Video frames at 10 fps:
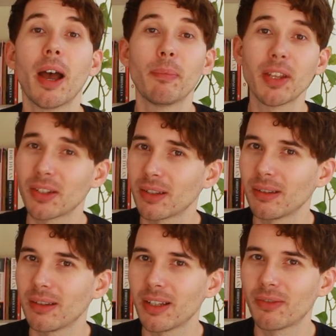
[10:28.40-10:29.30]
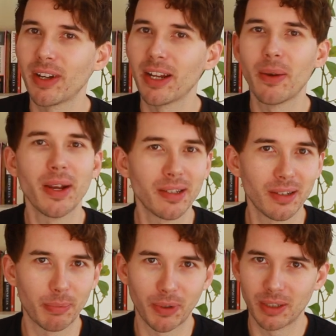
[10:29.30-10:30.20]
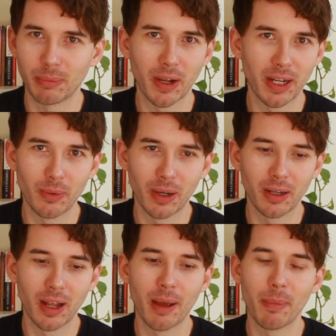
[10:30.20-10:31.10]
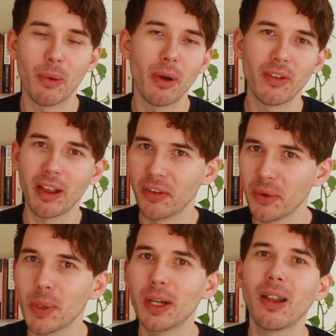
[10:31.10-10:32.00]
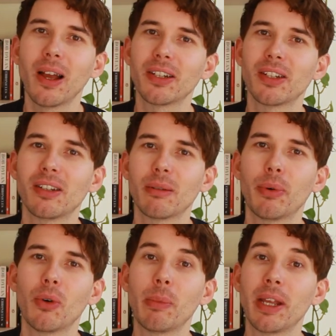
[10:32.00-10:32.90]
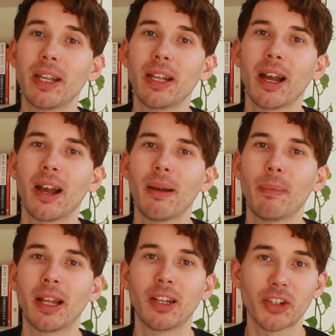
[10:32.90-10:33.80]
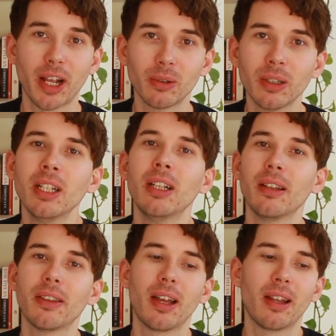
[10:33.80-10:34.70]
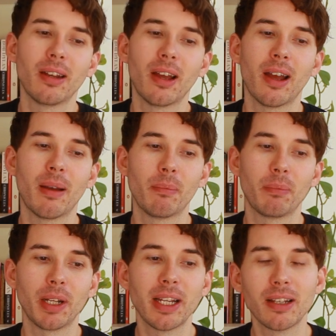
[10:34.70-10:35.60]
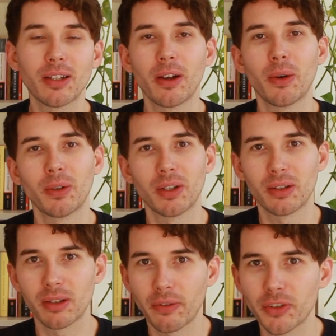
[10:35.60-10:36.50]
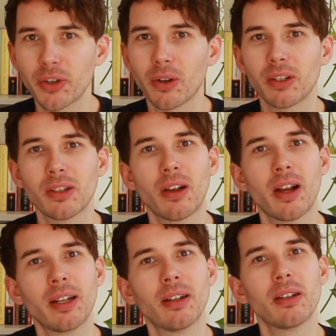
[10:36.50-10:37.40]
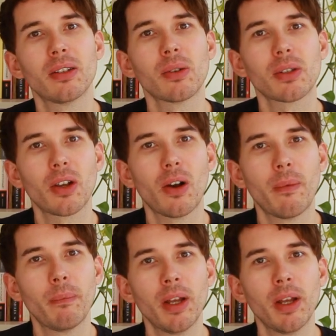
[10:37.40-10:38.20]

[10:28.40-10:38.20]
This video isn't sponsored by anyone. However, if you would like to support me and the channel, then please go on to softshopdesign.com.